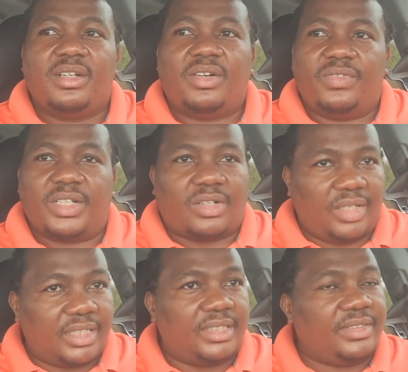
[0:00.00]
of the
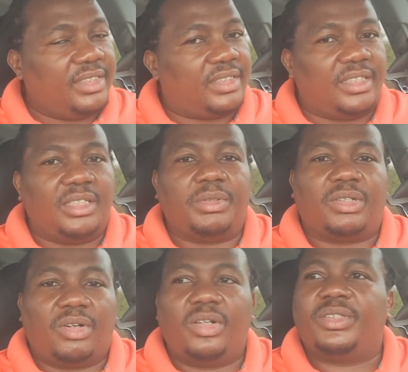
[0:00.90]
collective, this thing we
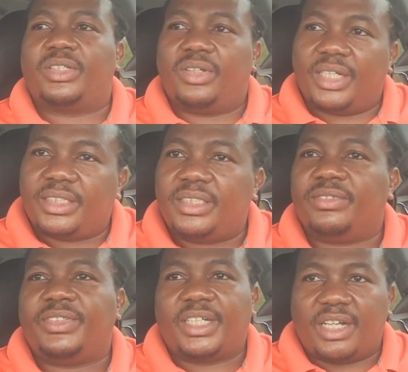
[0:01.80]
call the
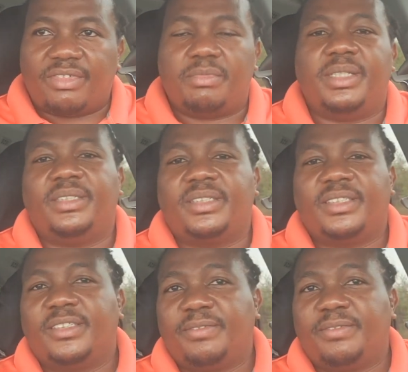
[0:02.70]
collective, the government,